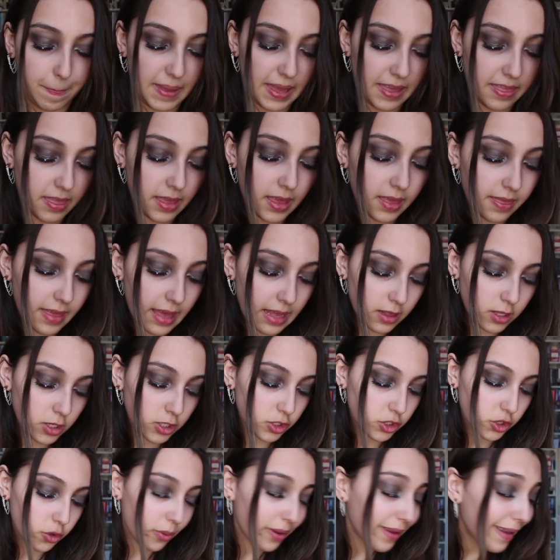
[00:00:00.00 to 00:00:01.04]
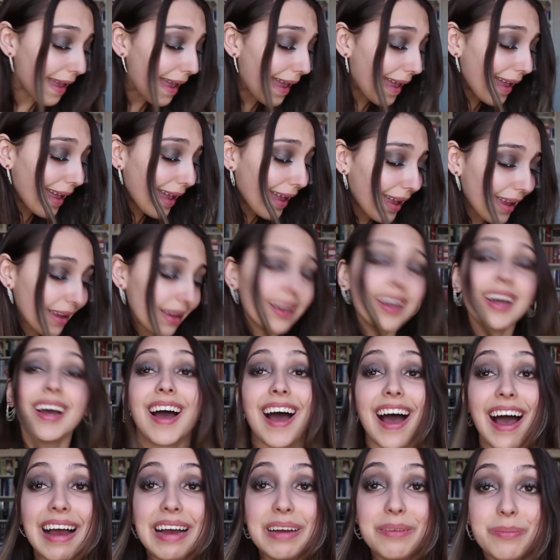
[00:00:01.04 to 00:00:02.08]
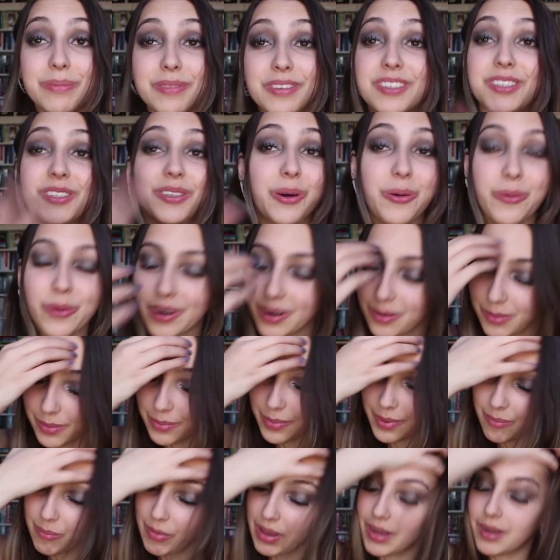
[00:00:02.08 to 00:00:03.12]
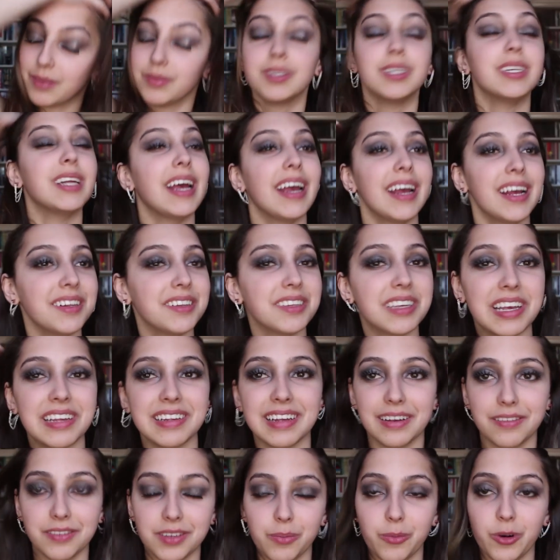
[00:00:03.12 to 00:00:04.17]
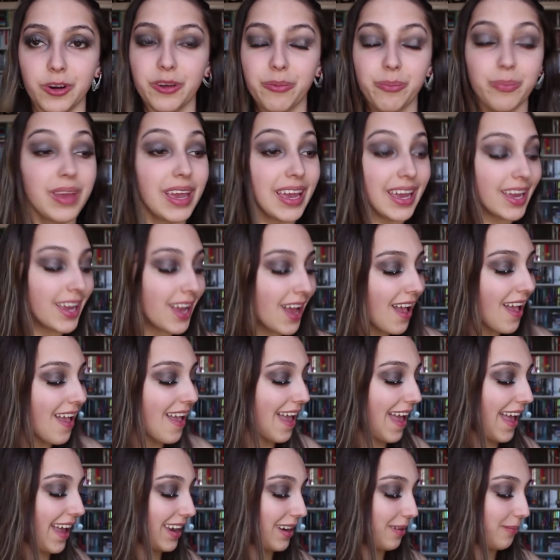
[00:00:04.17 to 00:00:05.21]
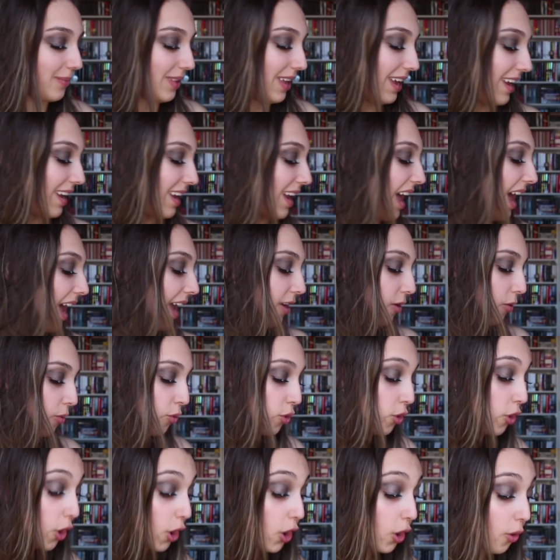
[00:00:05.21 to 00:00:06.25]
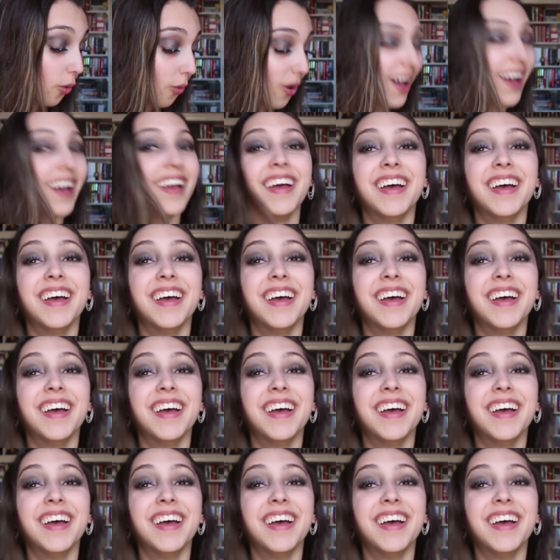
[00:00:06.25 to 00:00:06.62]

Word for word: I think that looks okay. I'm so weird about my makeup today. It's because I have somewhere to be and I'm like, I don't know